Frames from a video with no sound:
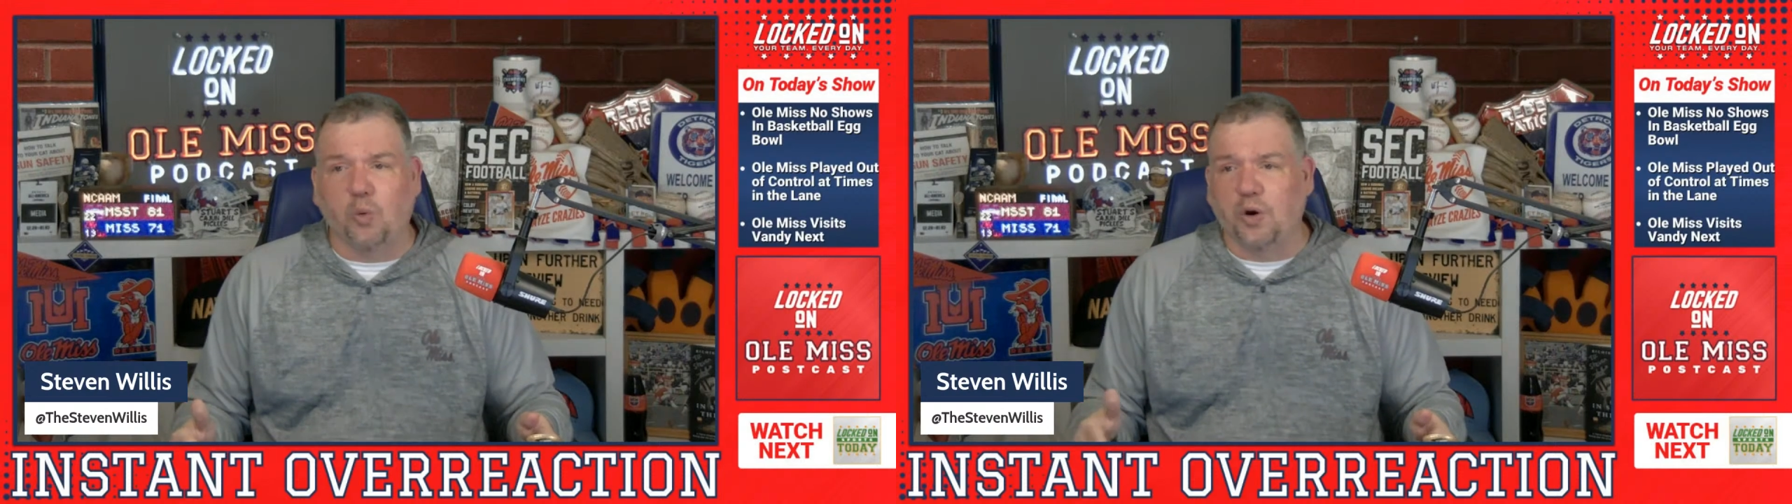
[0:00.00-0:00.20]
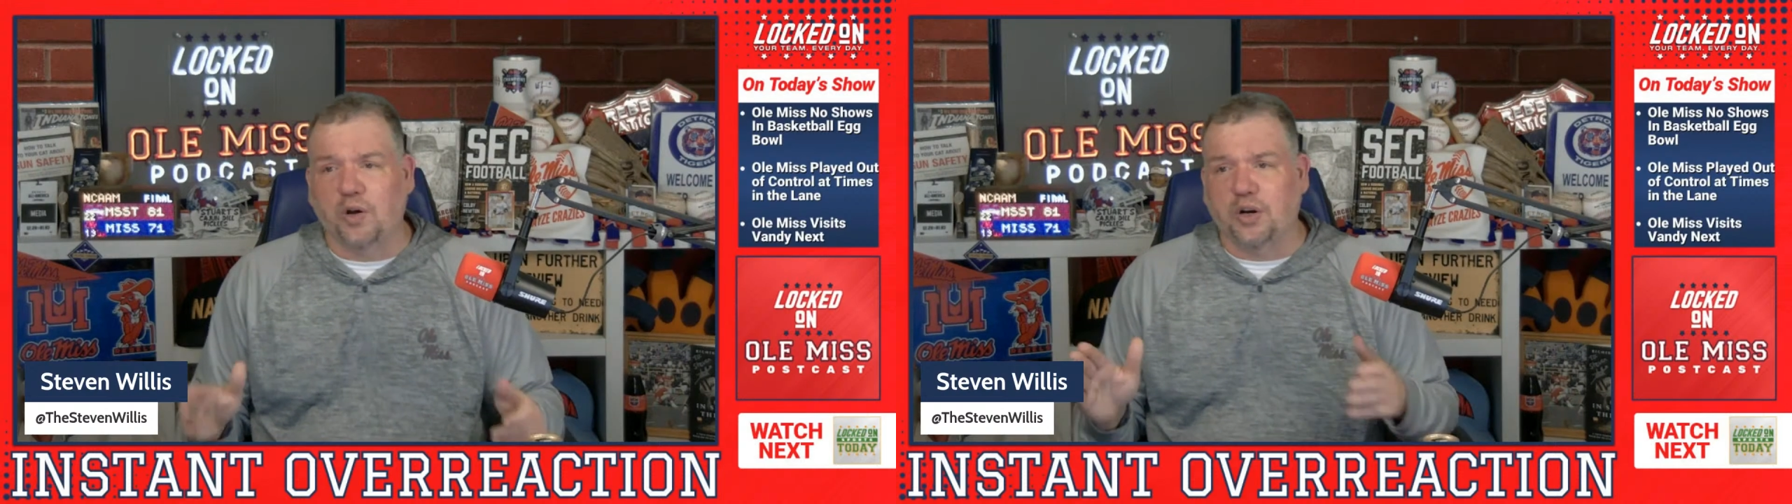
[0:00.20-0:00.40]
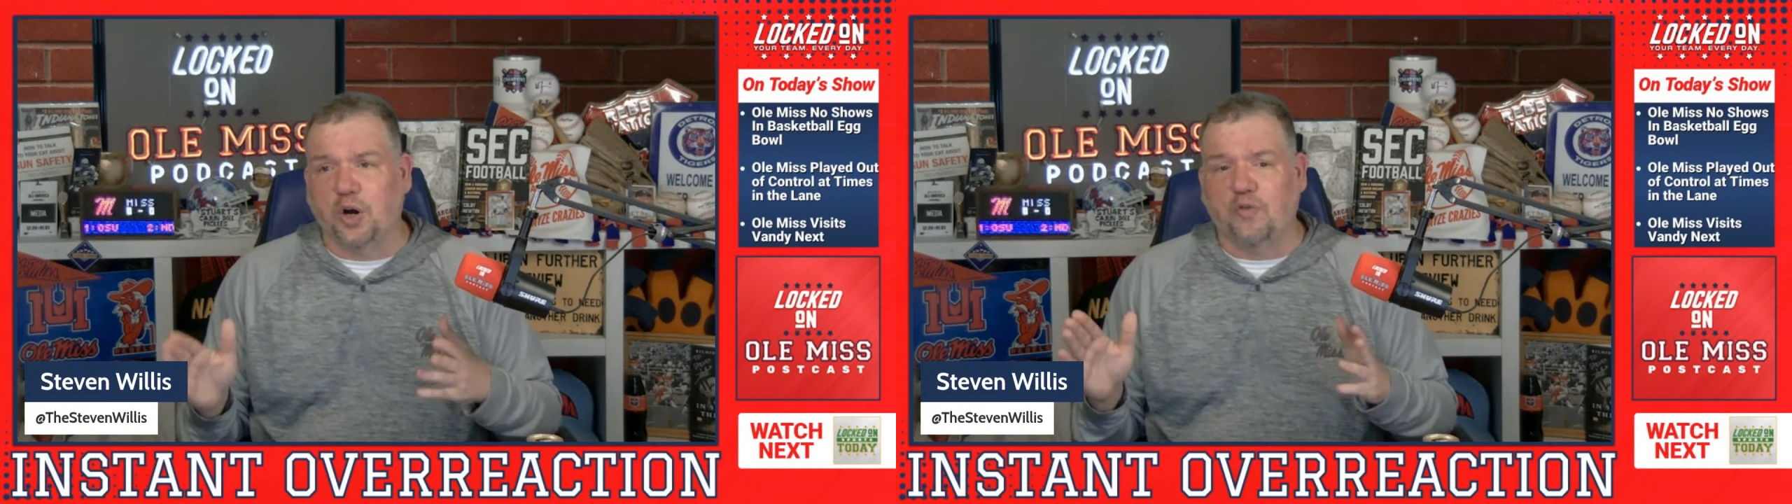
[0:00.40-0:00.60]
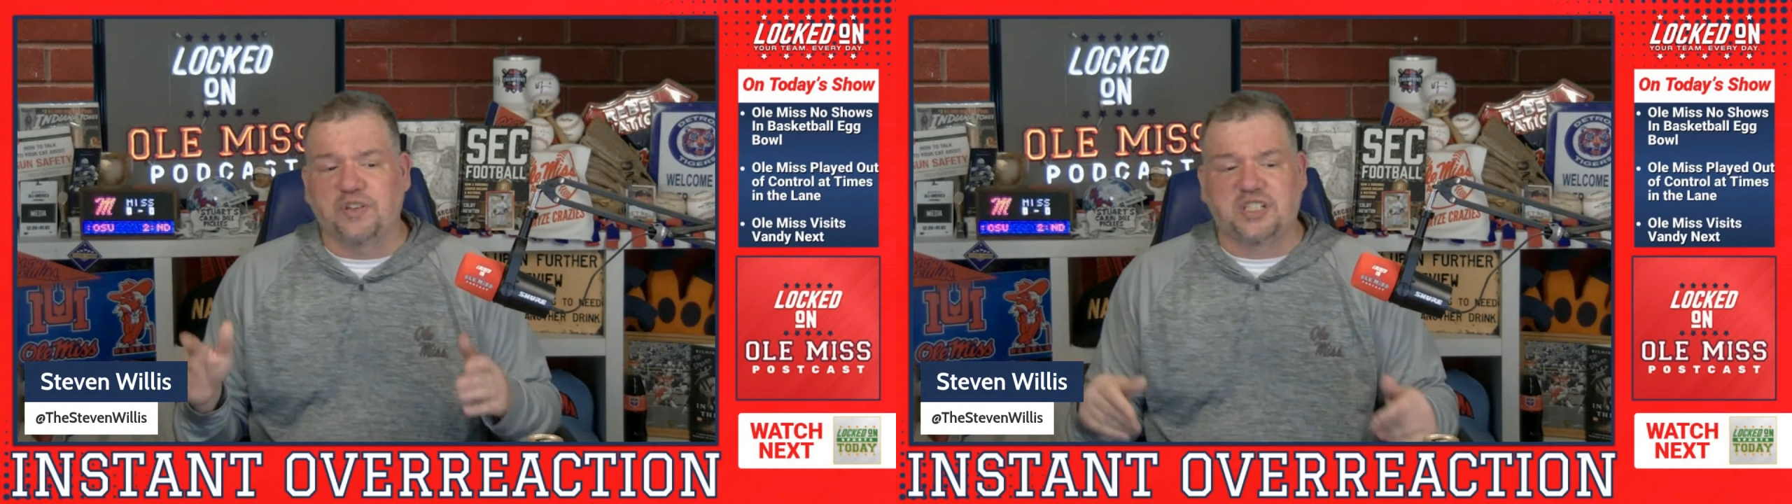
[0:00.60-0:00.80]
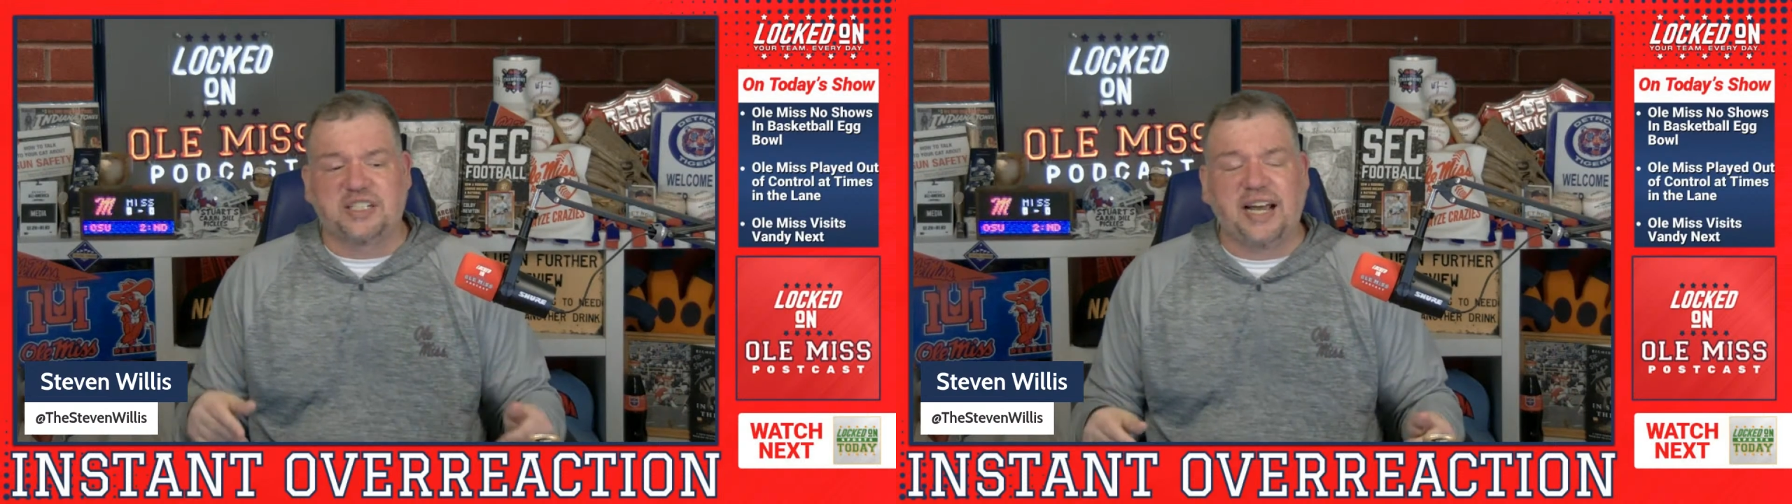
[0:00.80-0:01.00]
We're going to go over the
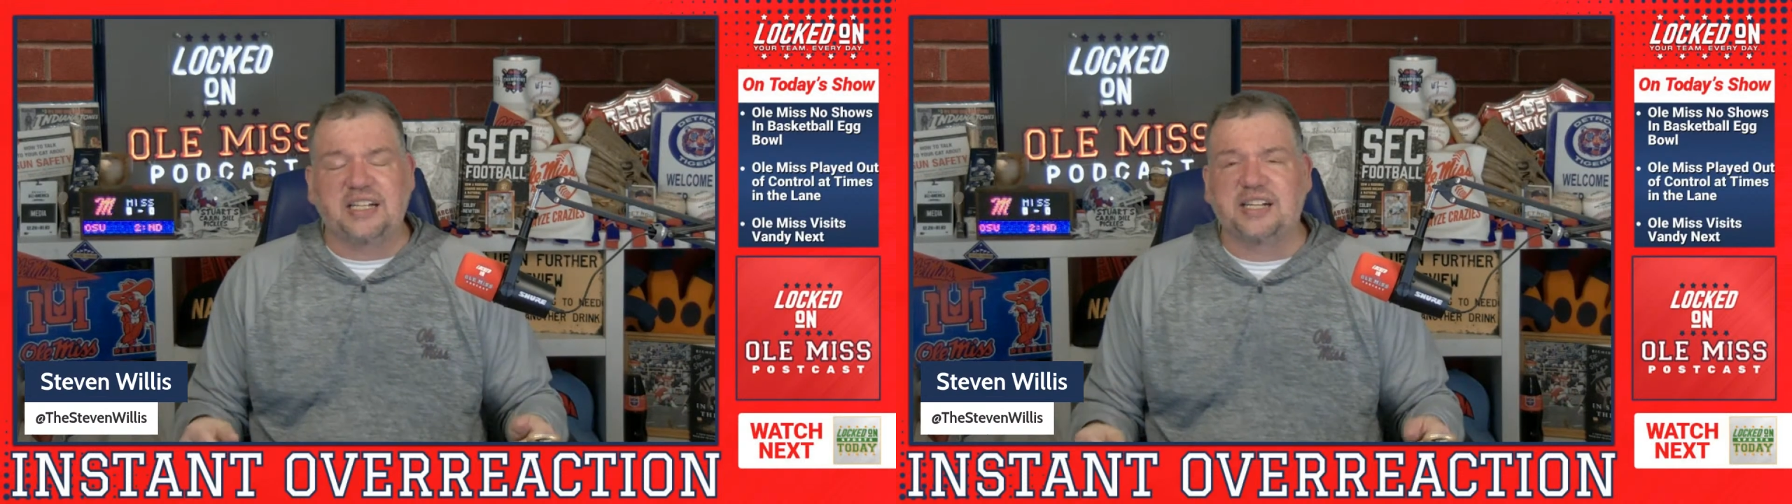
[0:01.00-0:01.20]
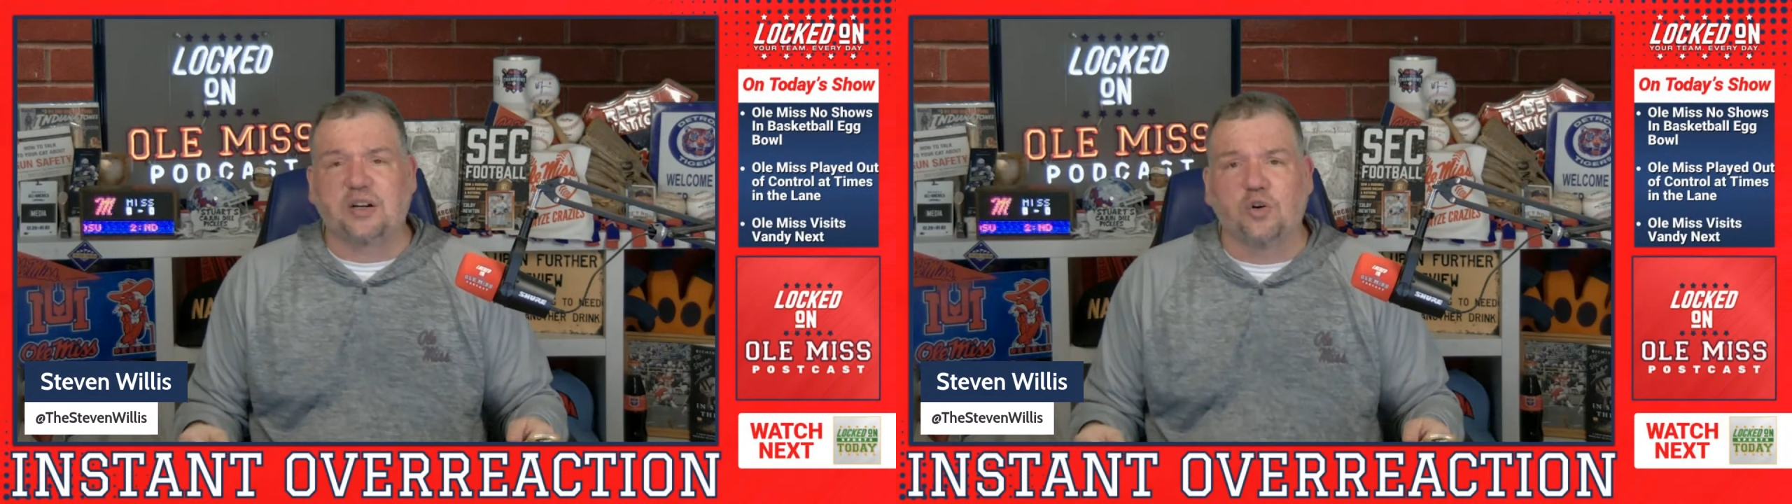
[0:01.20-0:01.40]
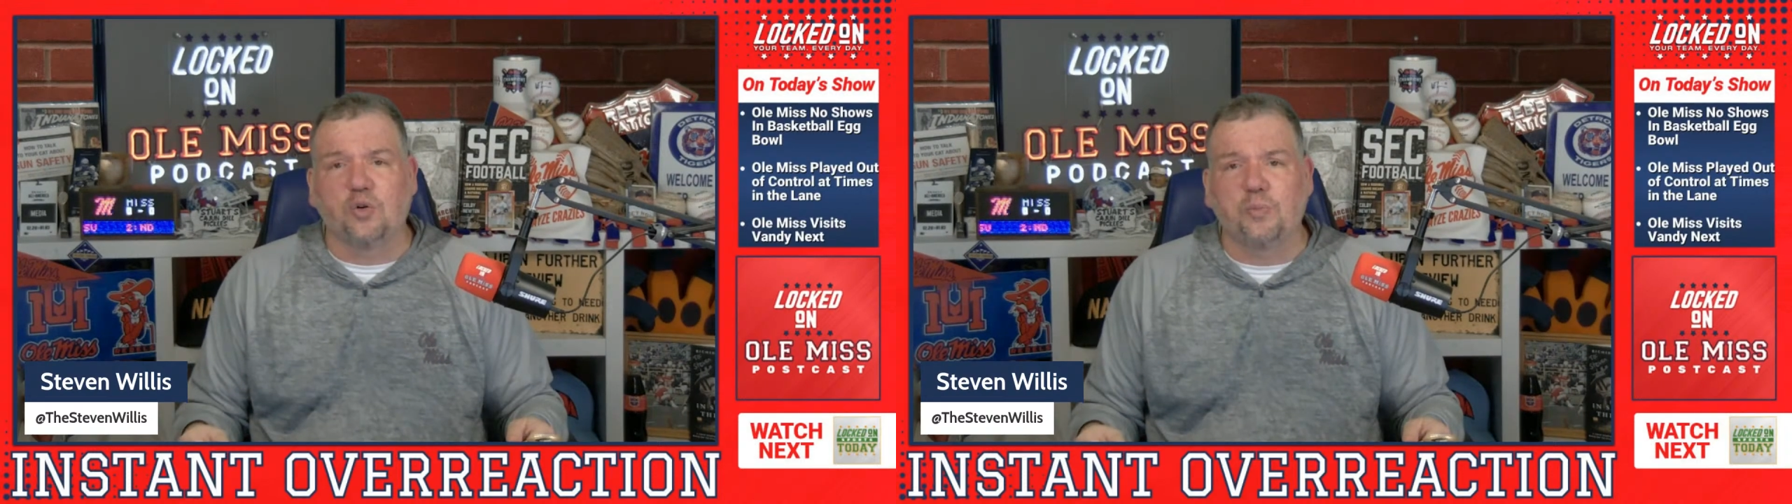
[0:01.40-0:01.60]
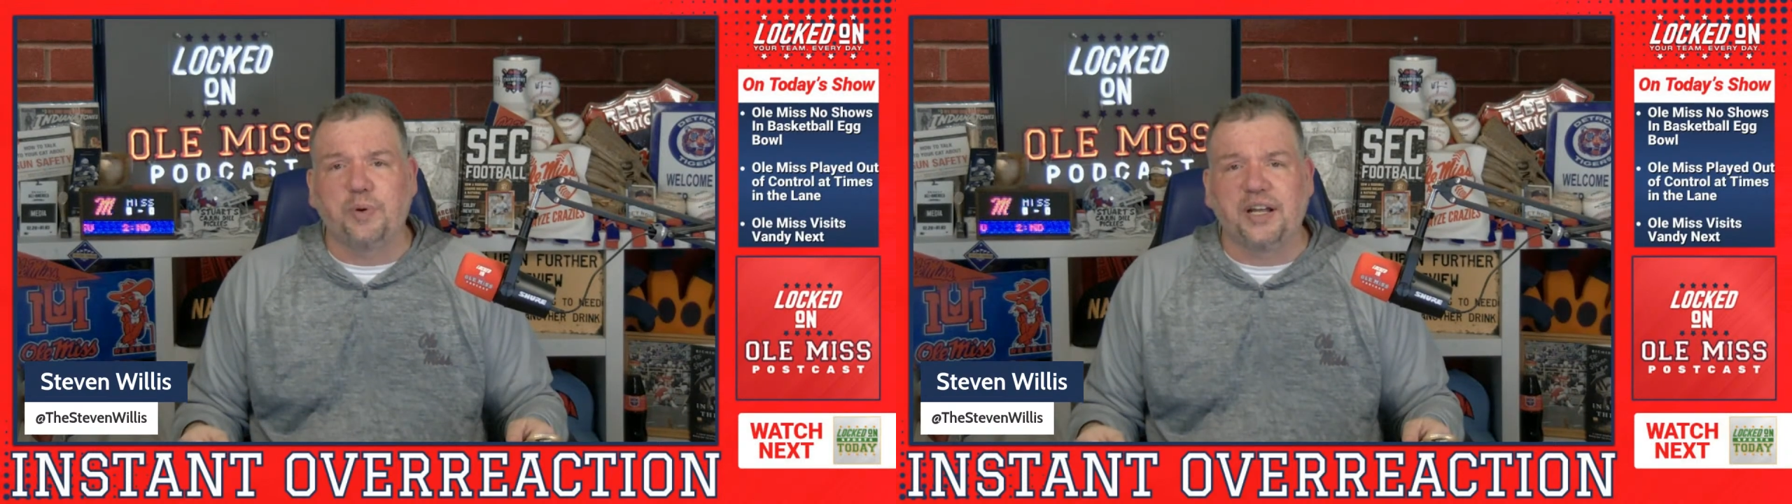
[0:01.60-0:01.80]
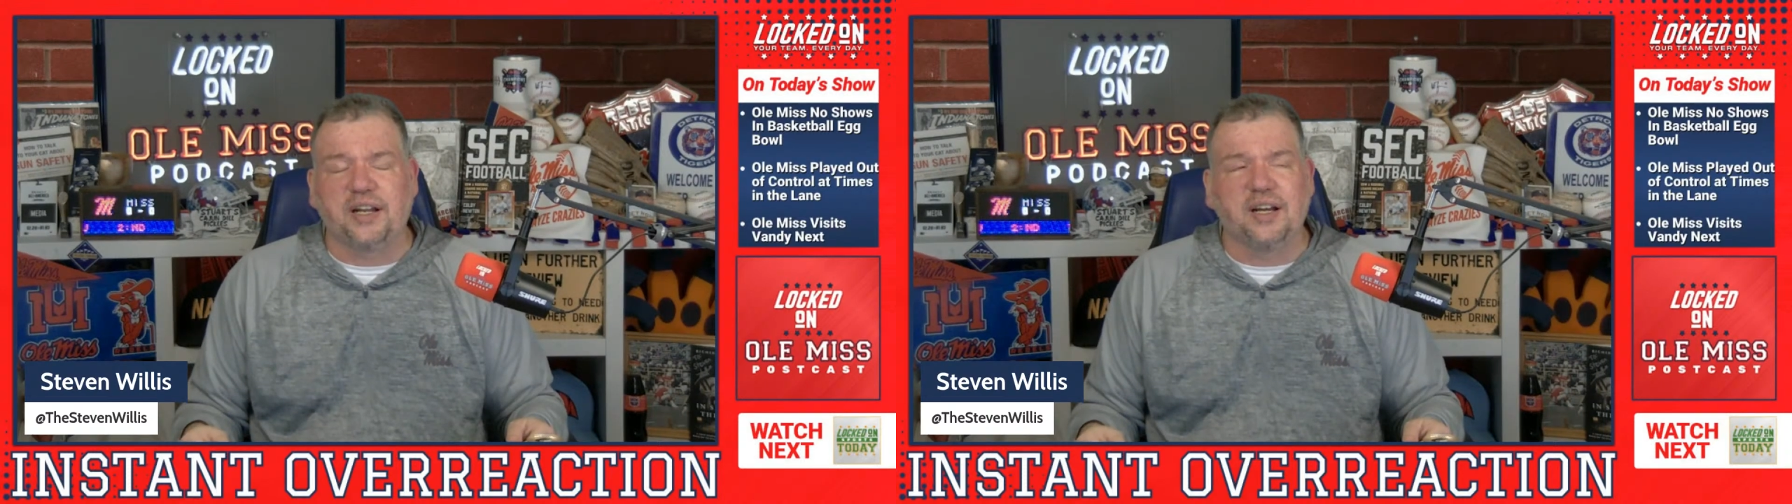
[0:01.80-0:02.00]
stats in a little
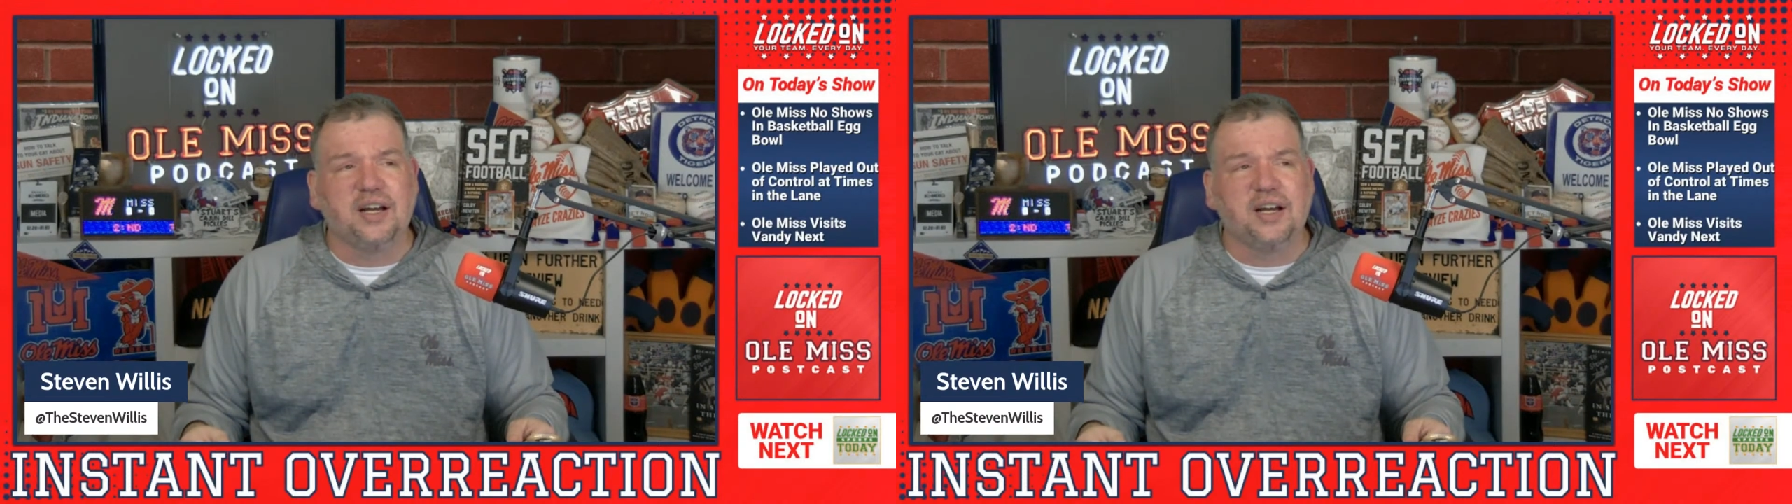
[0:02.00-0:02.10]
bit,